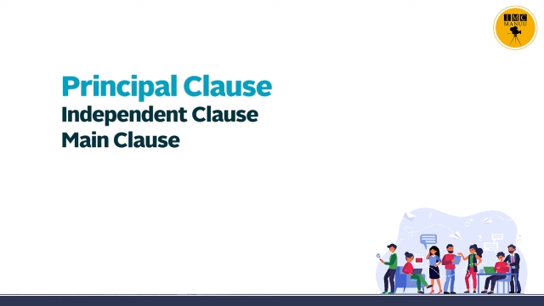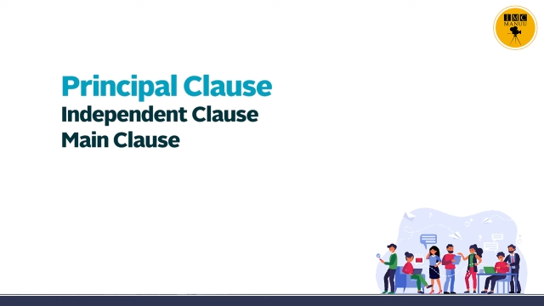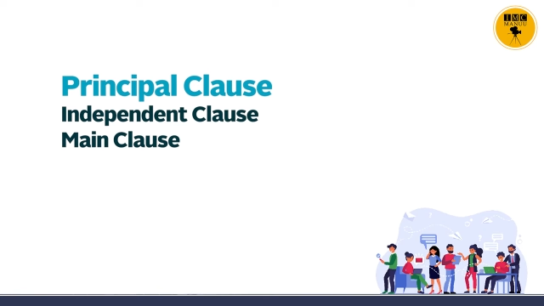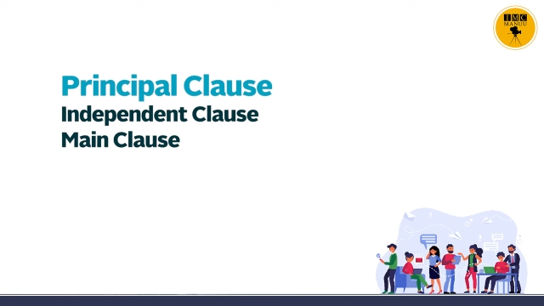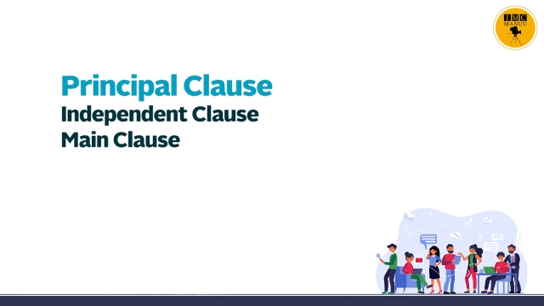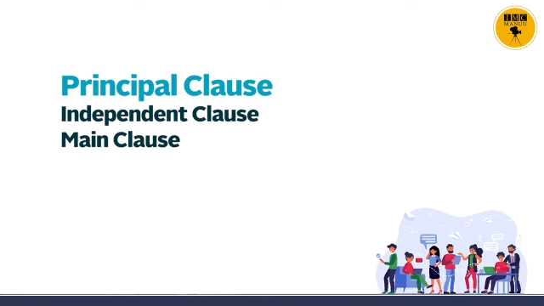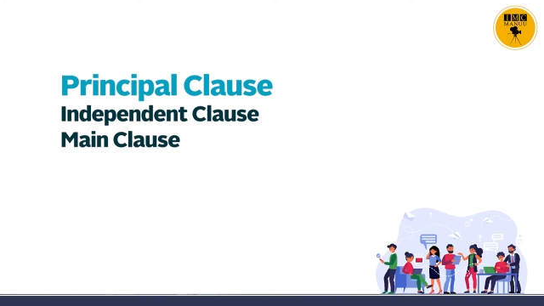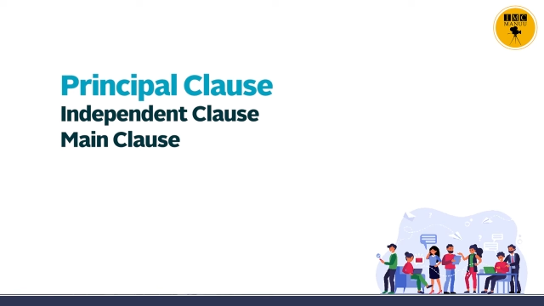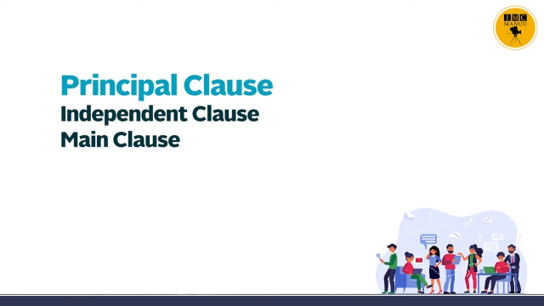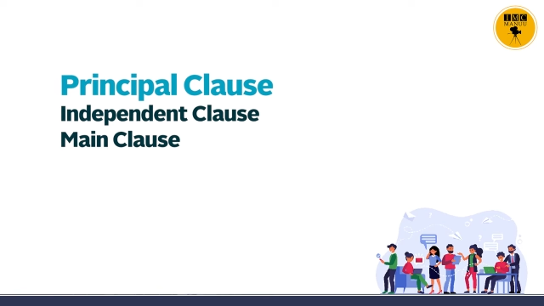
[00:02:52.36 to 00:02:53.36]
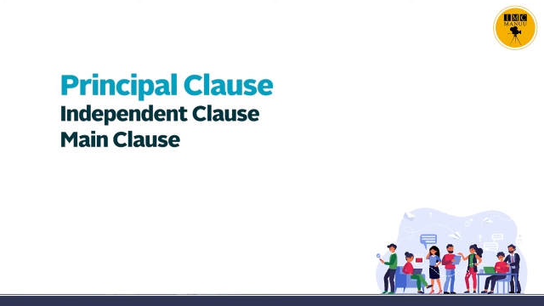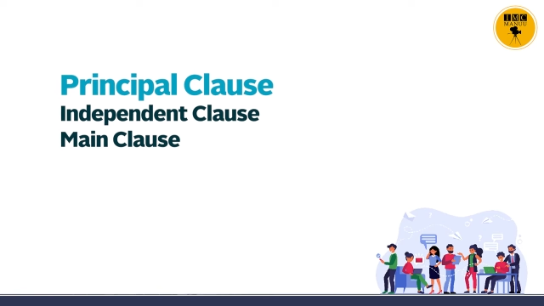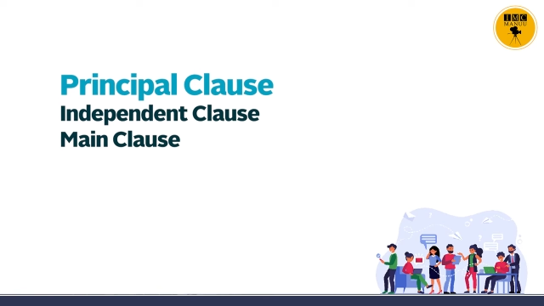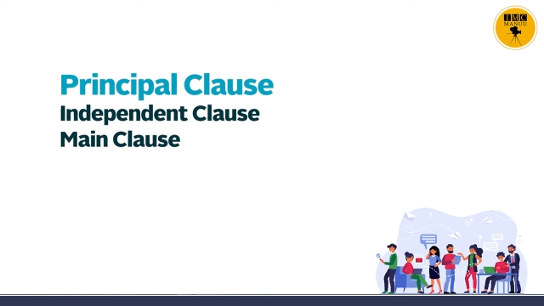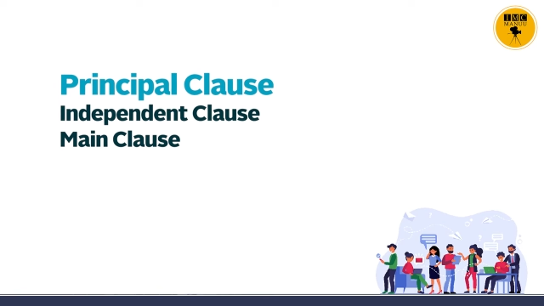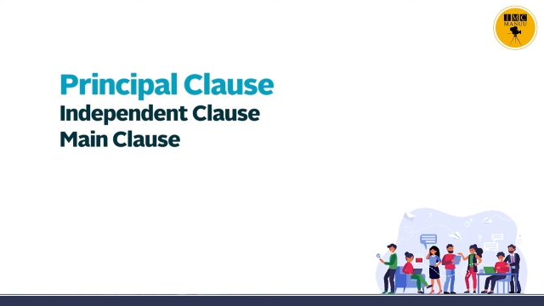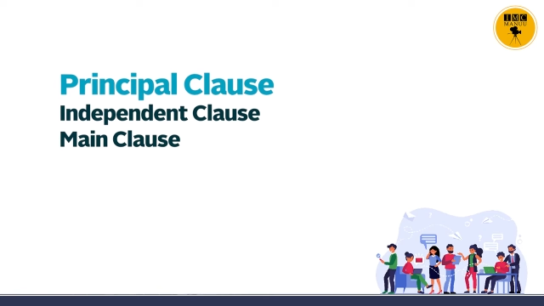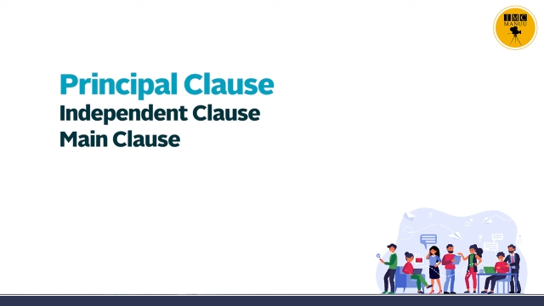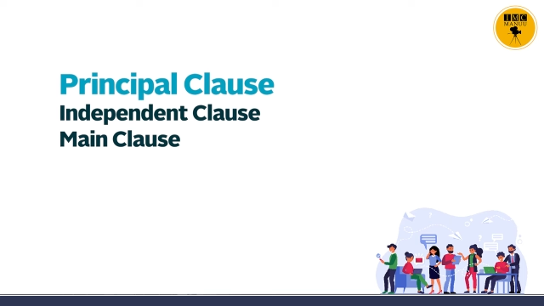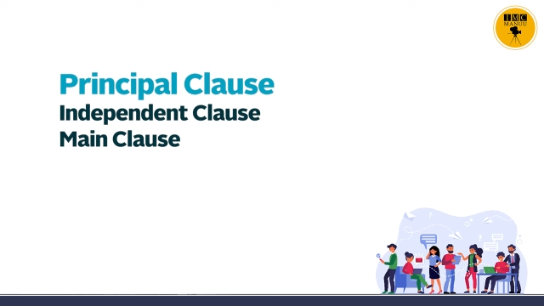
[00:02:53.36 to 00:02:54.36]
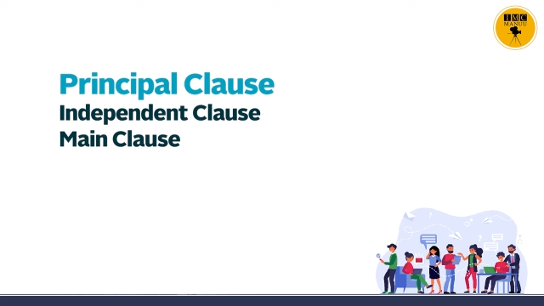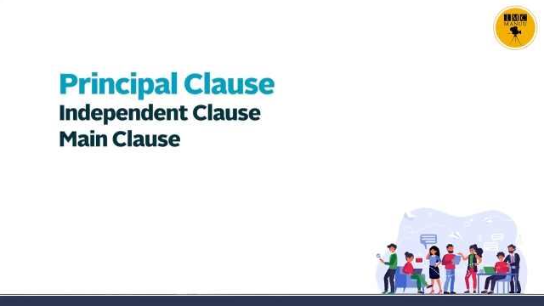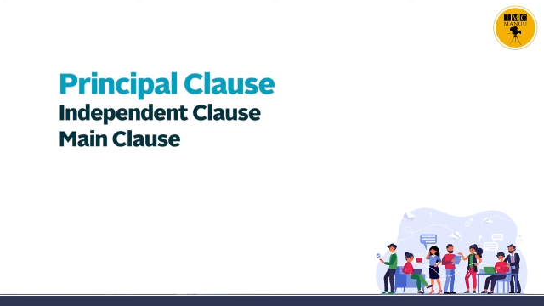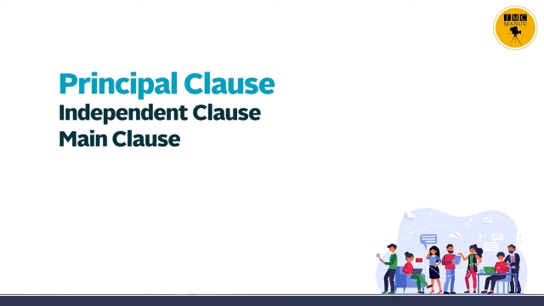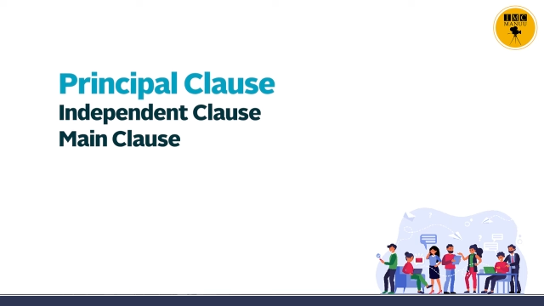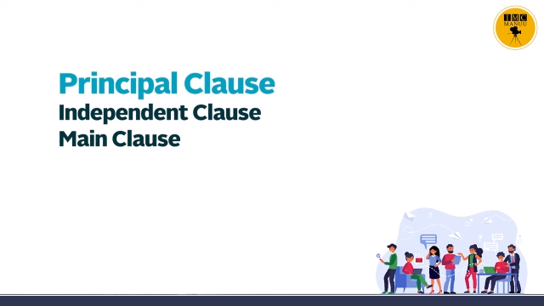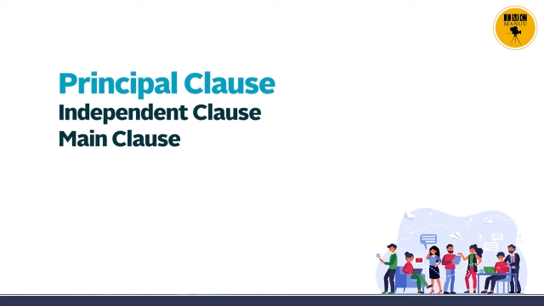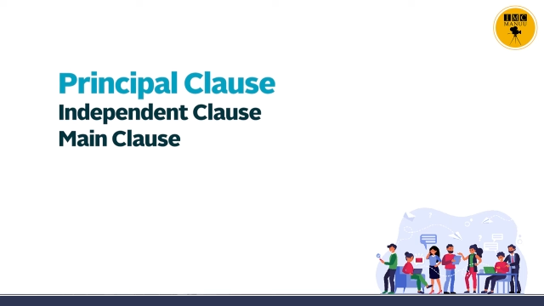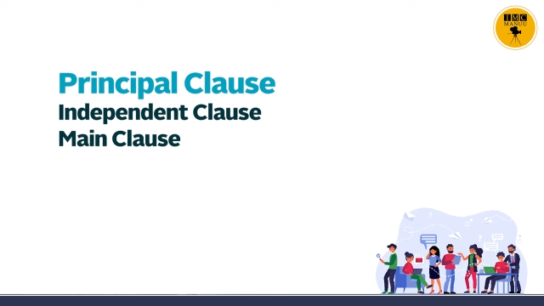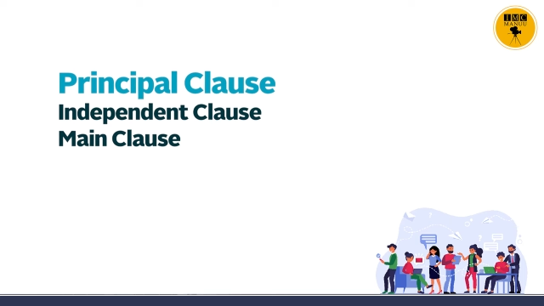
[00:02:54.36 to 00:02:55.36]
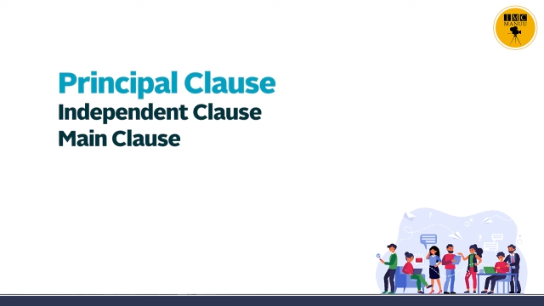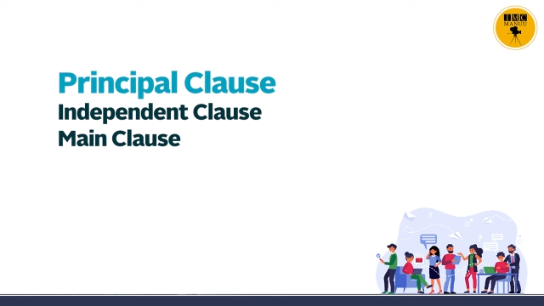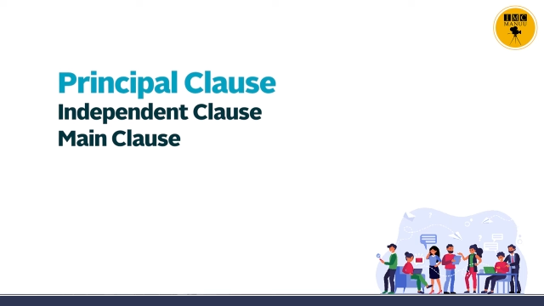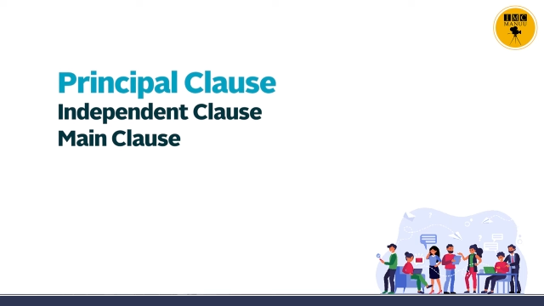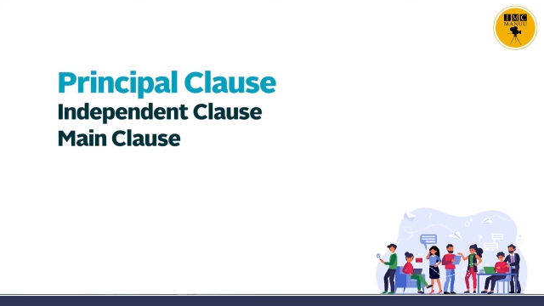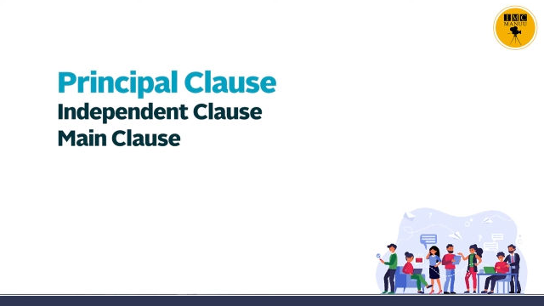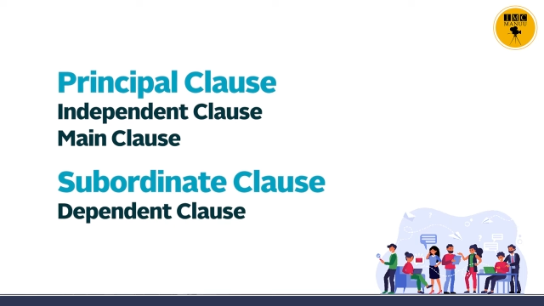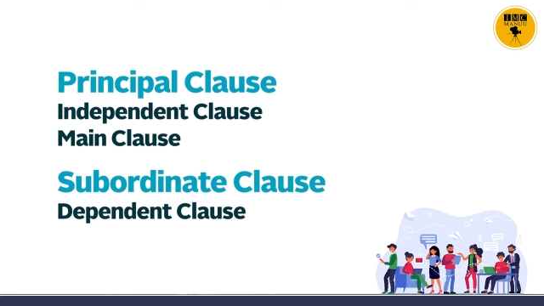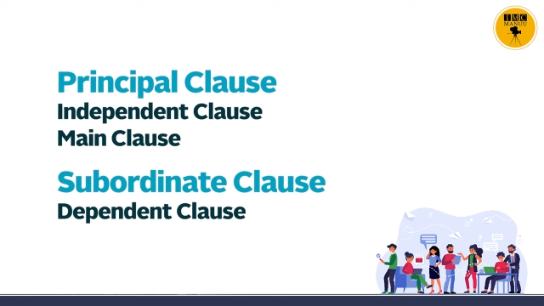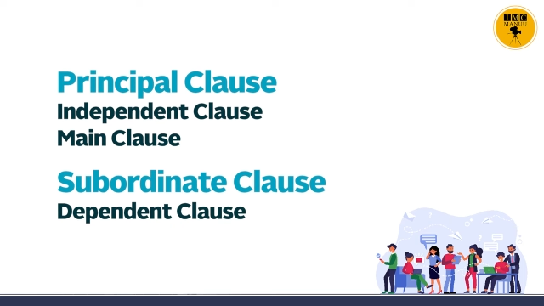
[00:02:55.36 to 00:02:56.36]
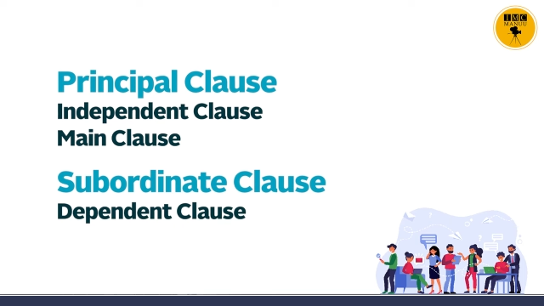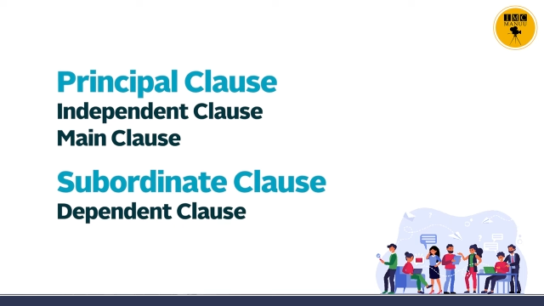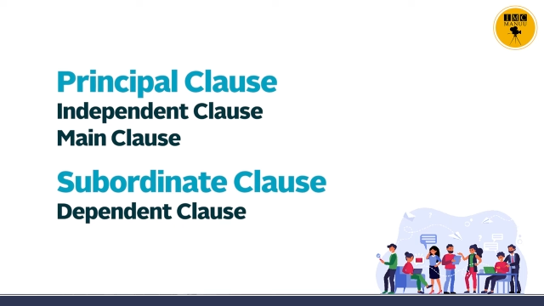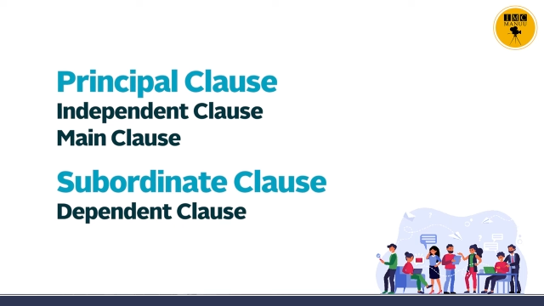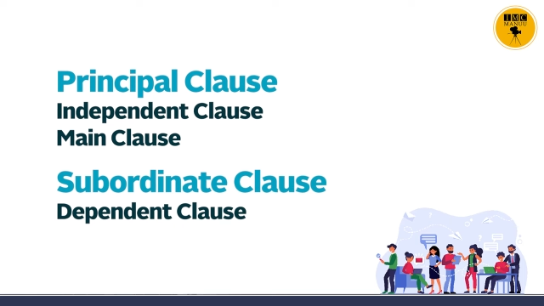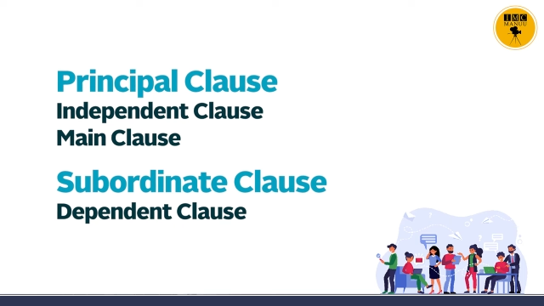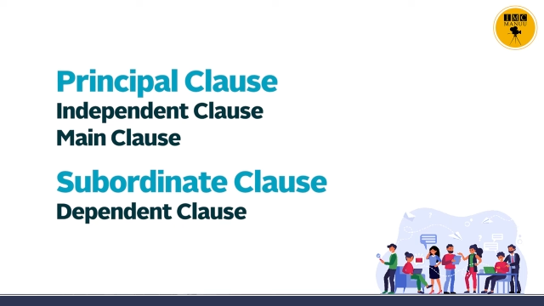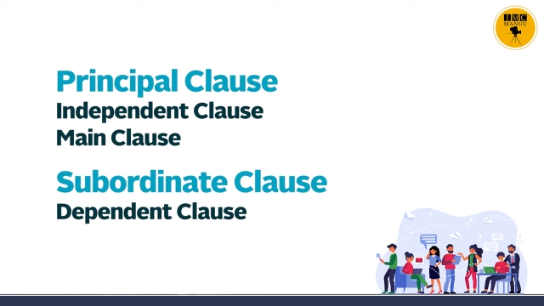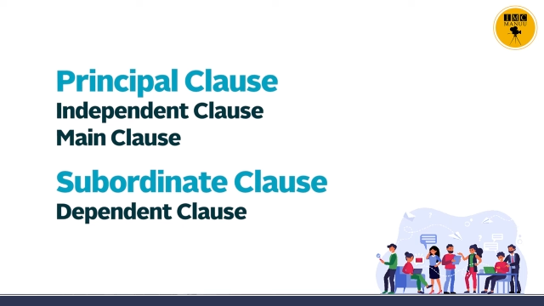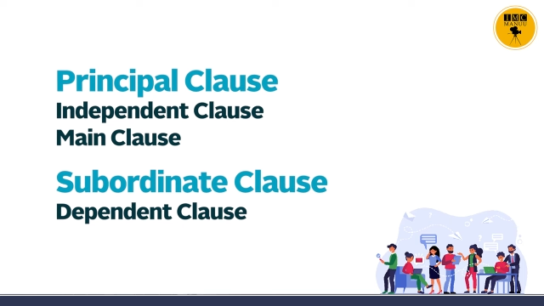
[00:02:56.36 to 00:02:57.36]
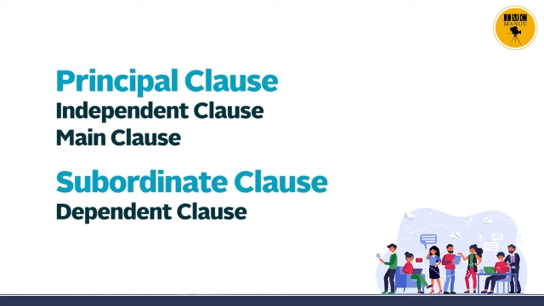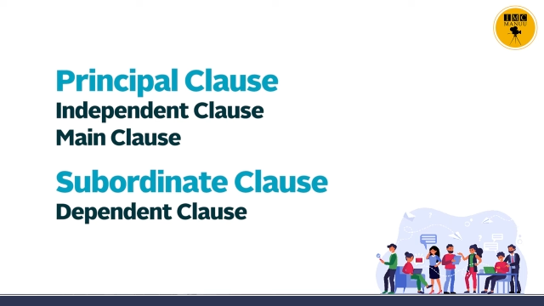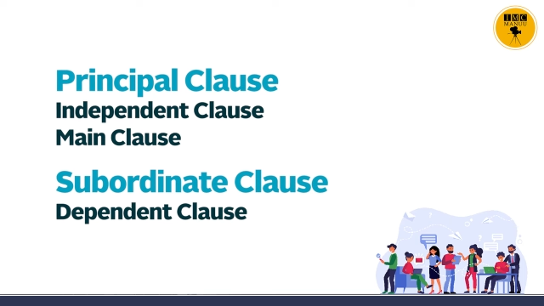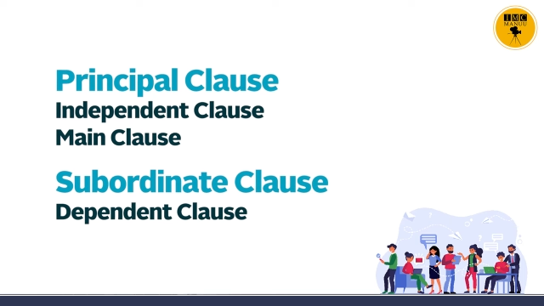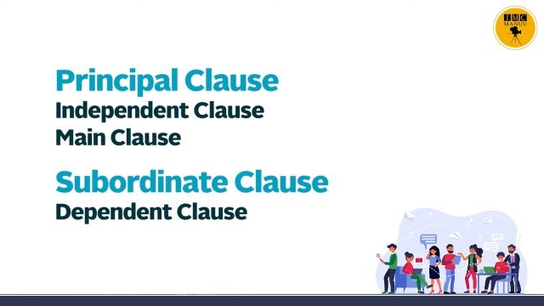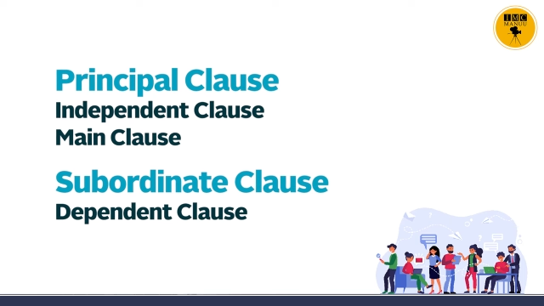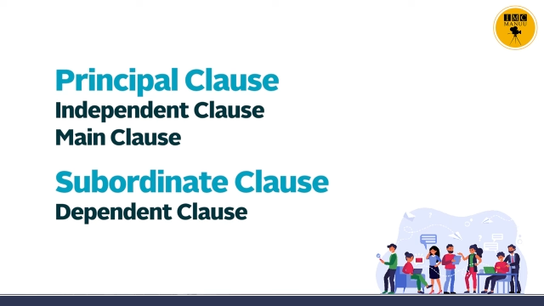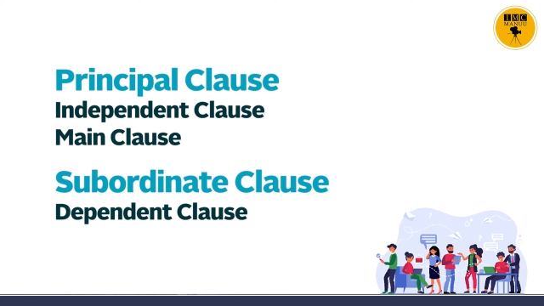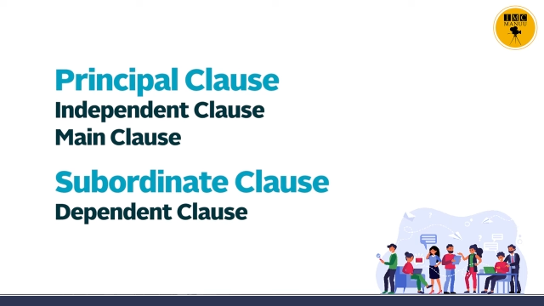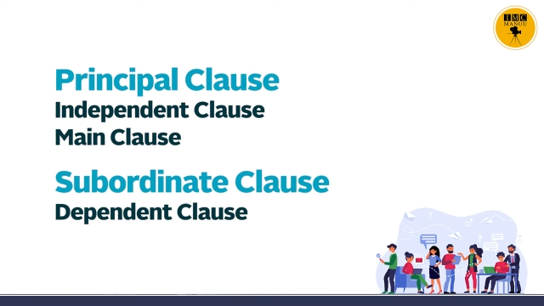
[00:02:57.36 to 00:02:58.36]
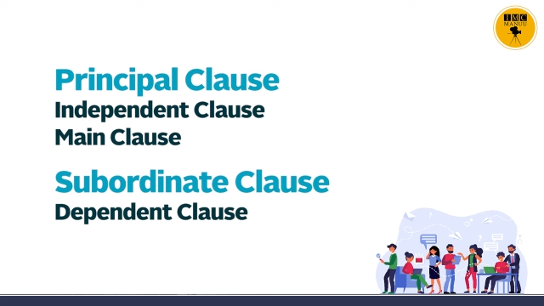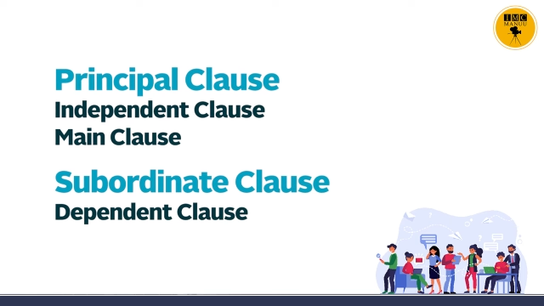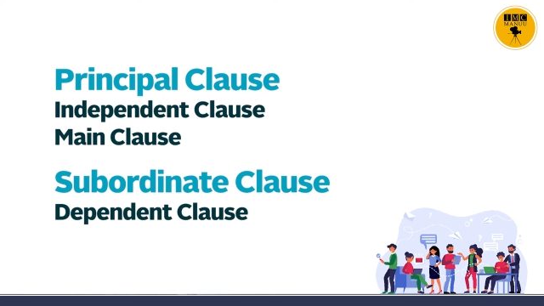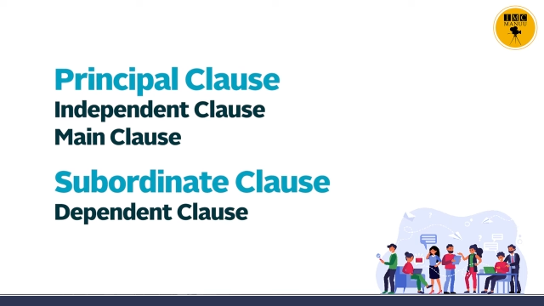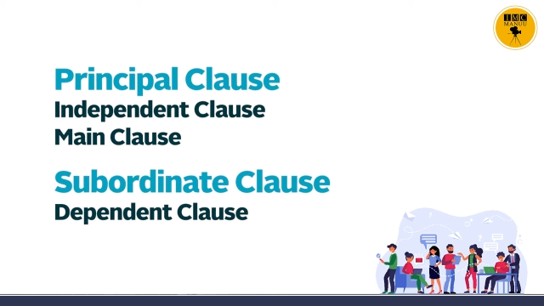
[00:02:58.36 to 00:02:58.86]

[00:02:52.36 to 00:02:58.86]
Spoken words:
No face is visible, so there are no lips to read.